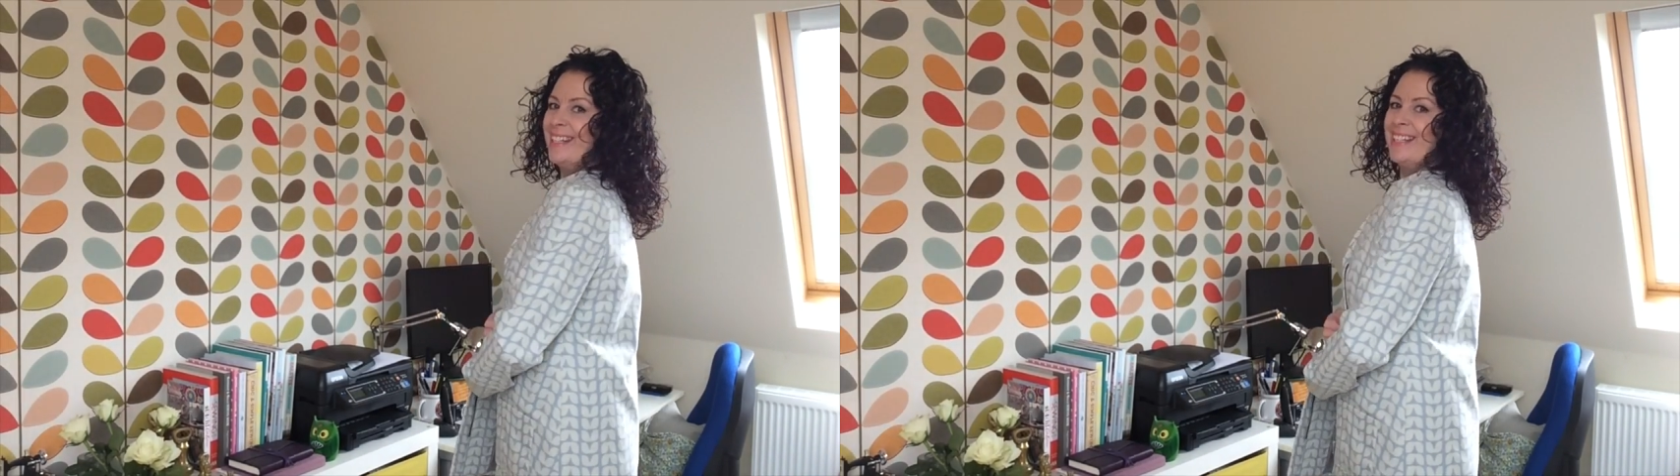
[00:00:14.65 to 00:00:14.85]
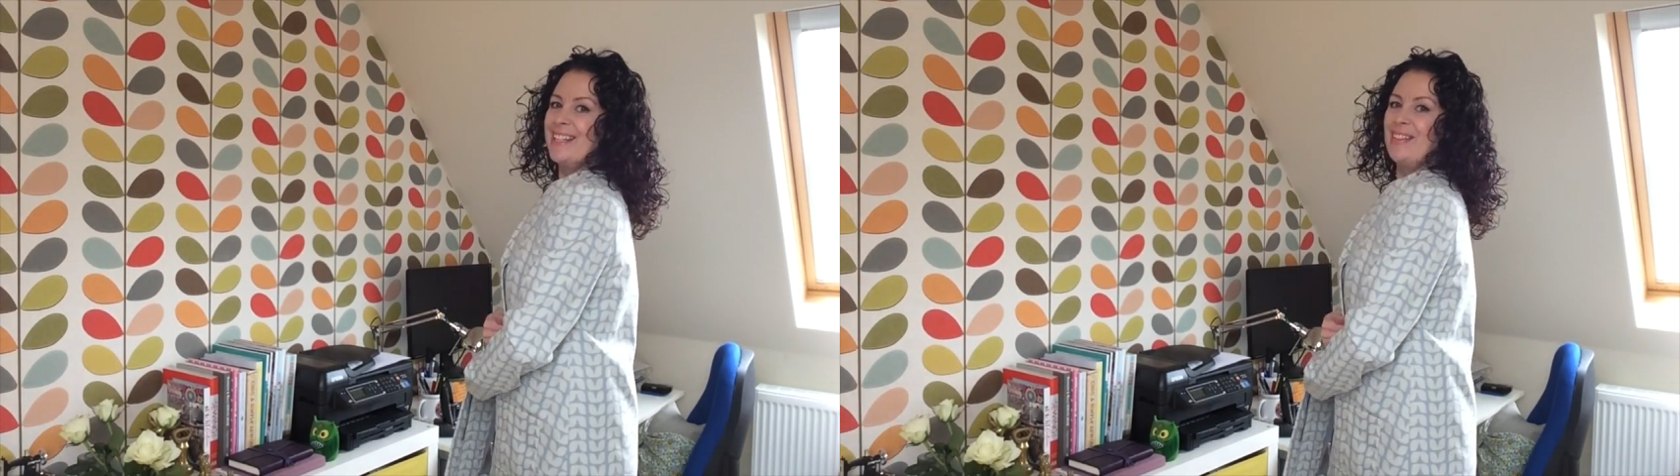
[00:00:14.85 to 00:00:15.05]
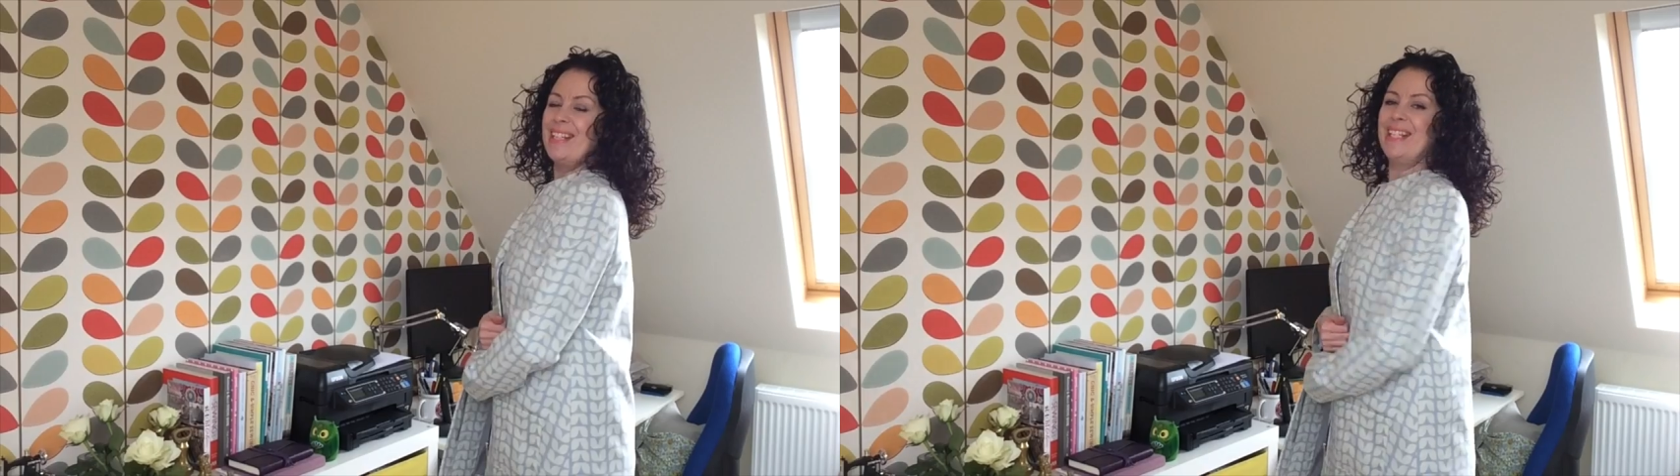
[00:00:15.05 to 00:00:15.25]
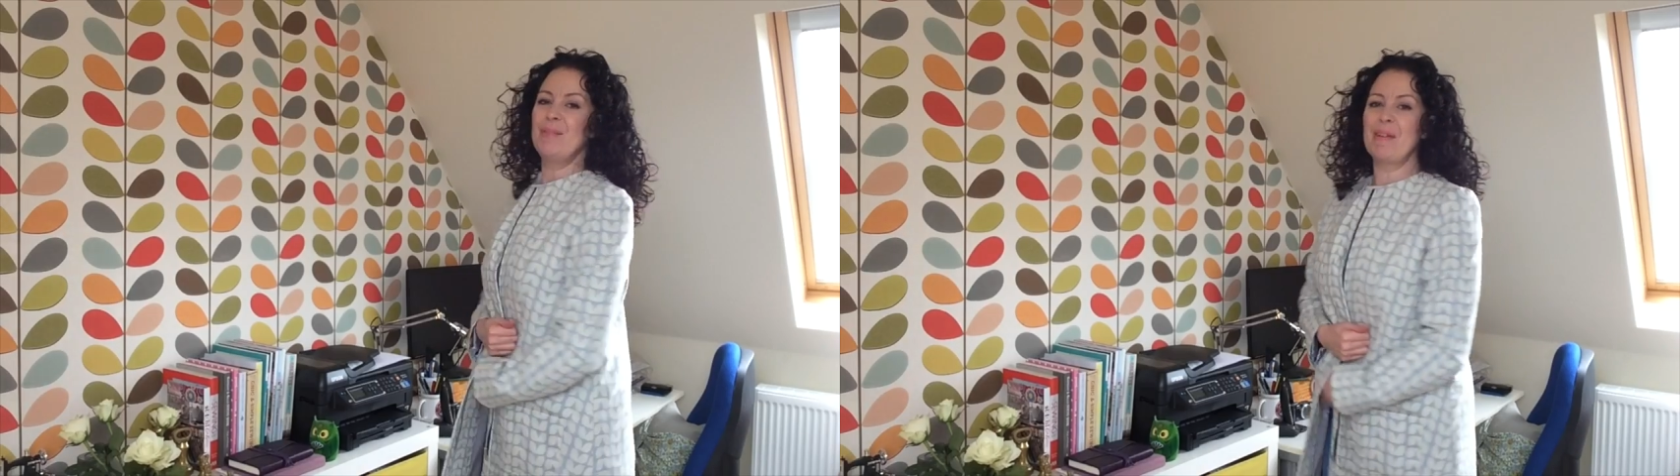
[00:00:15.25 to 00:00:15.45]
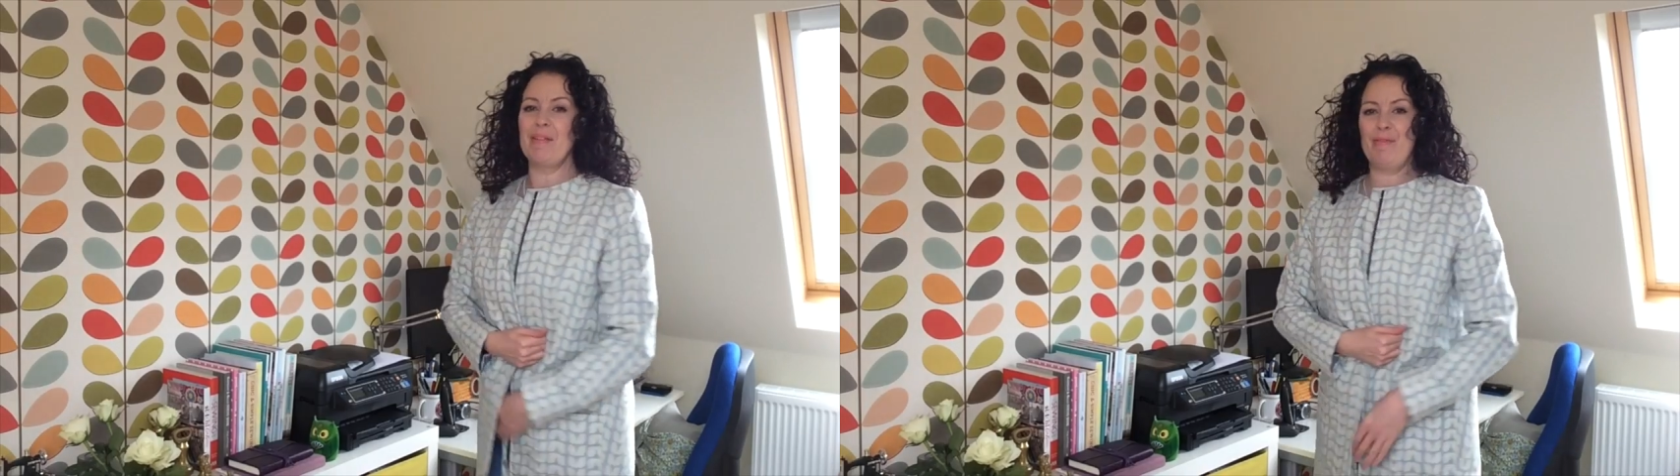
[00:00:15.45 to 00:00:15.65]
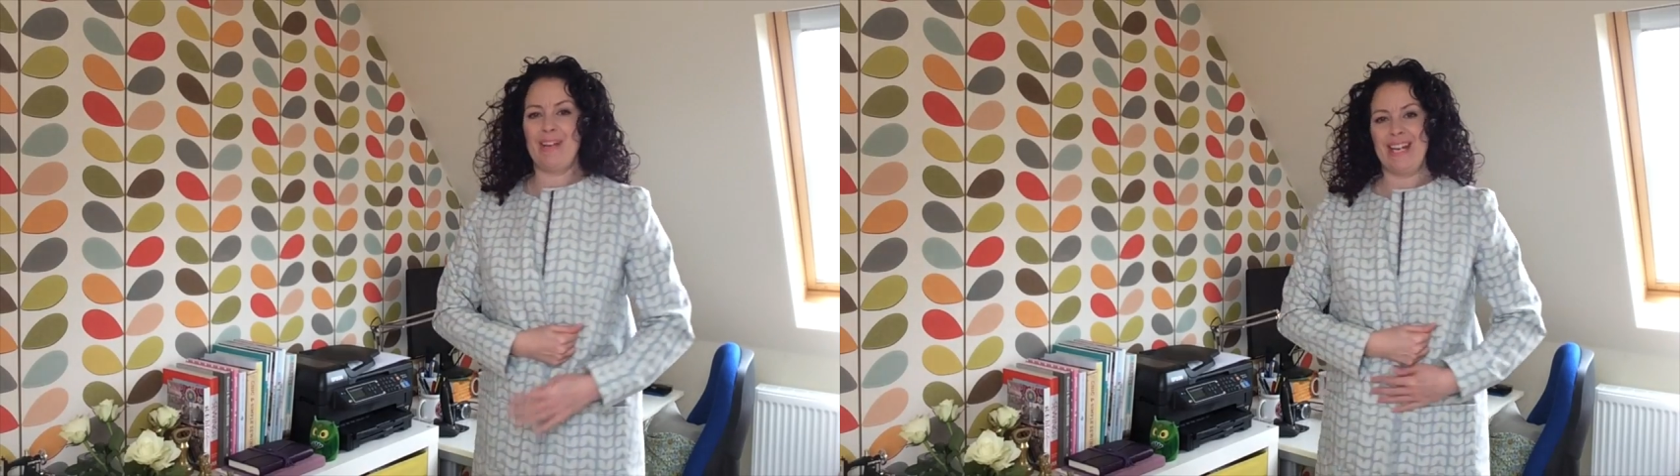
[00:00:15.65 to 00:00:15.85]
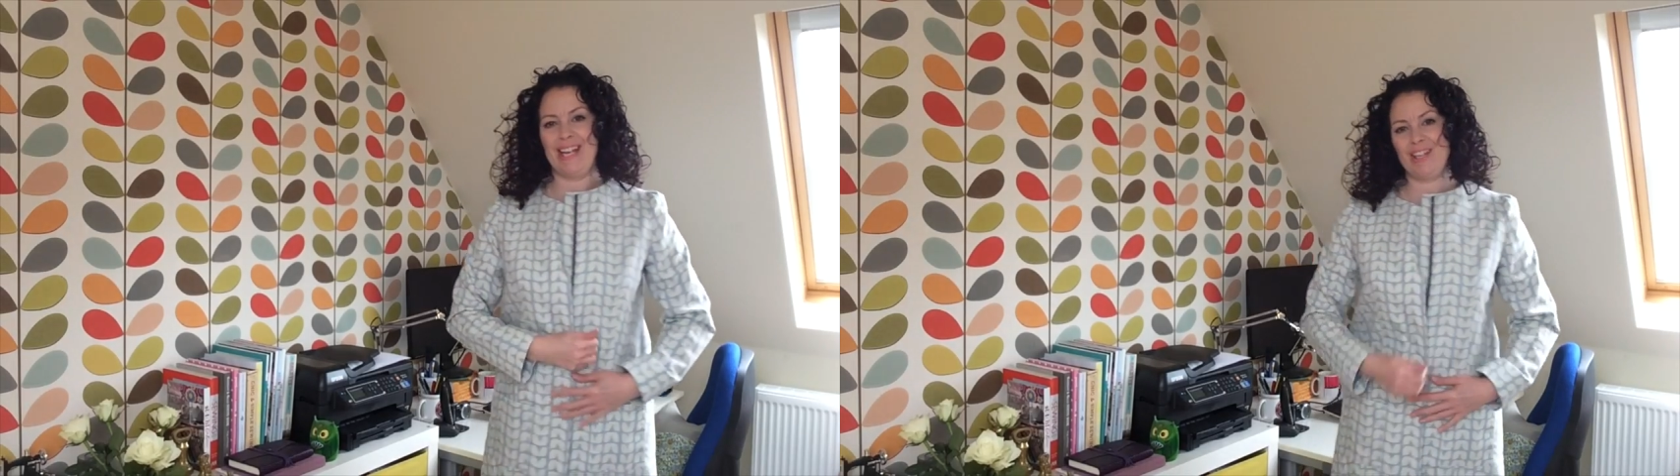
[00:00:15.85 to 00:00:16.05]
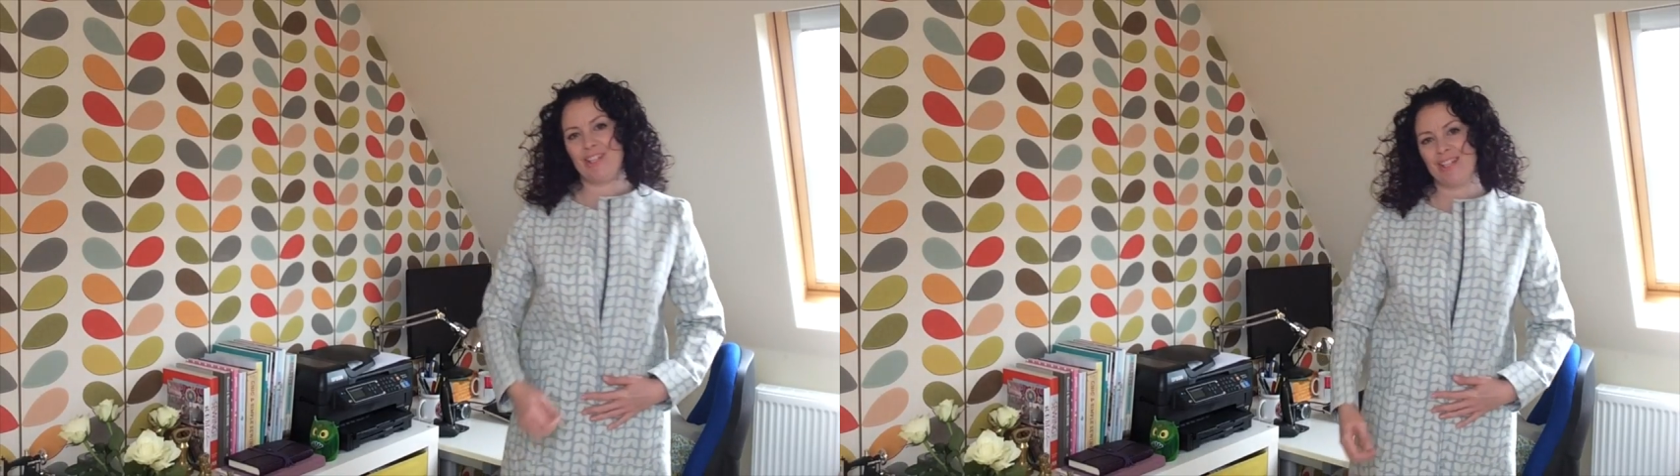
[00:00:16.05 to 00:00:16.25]
So this is my
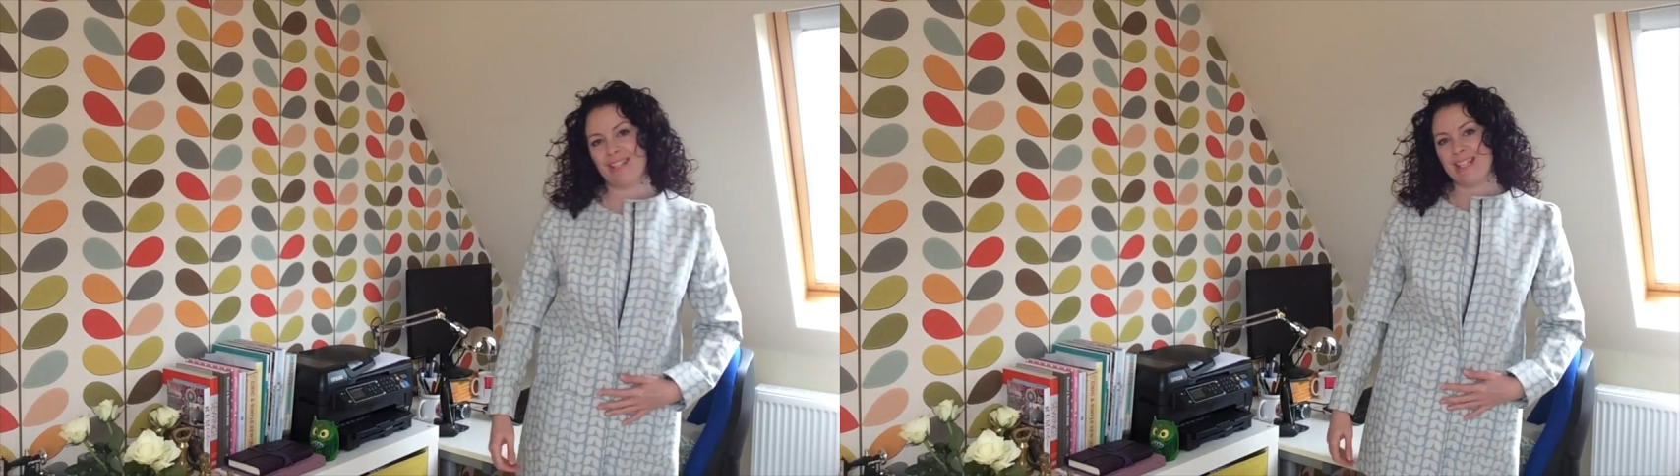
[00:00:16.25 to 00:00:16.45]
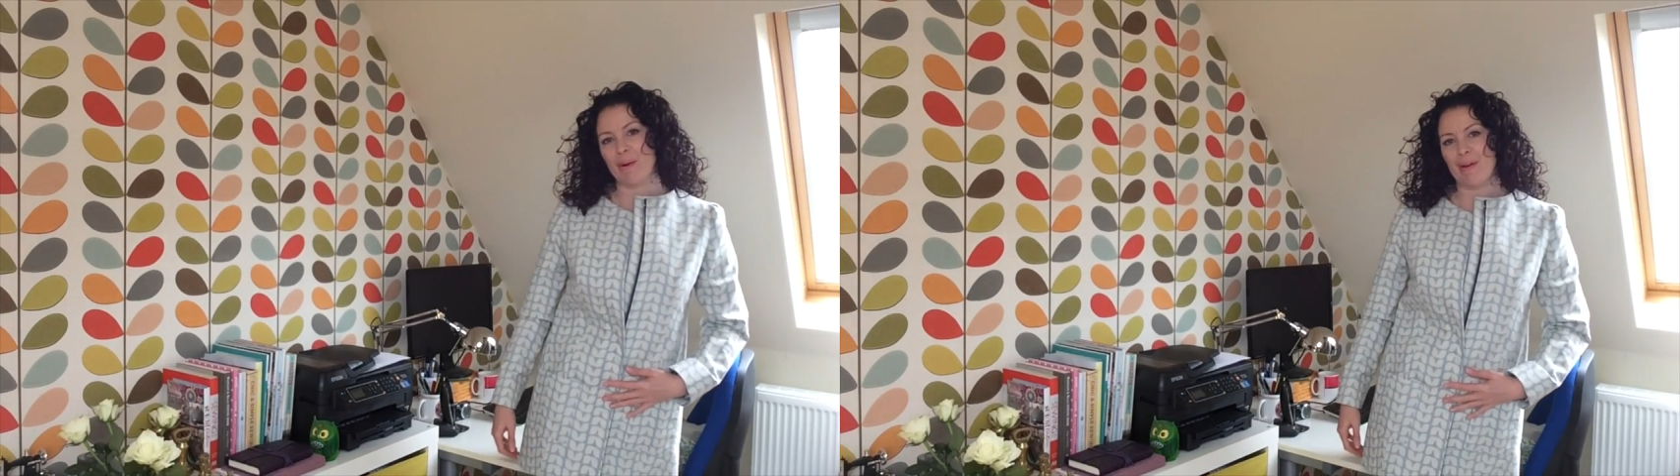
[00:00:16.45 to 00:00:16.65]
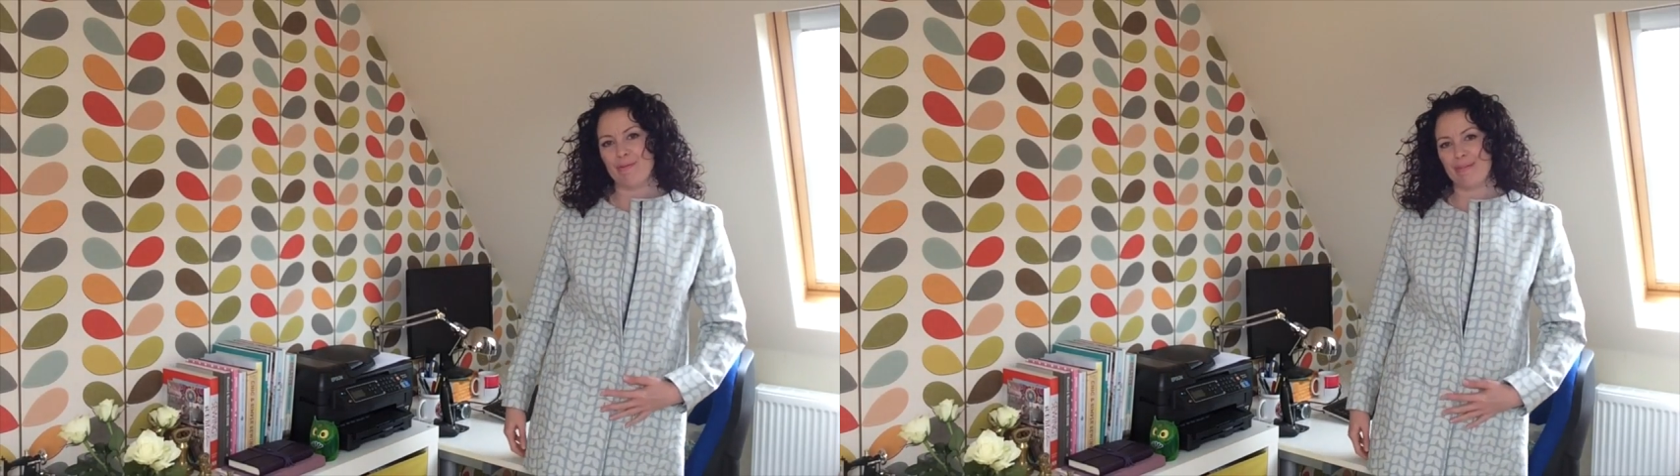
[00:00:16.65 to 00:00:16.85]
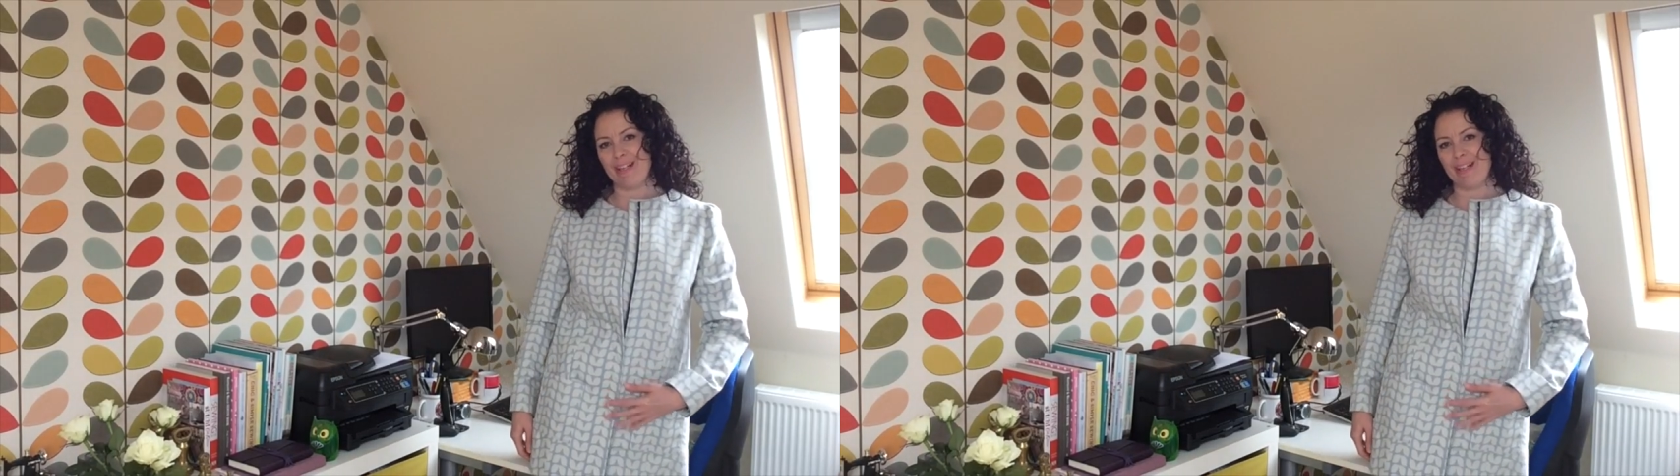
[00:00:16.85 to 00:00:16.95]
finished Sew Over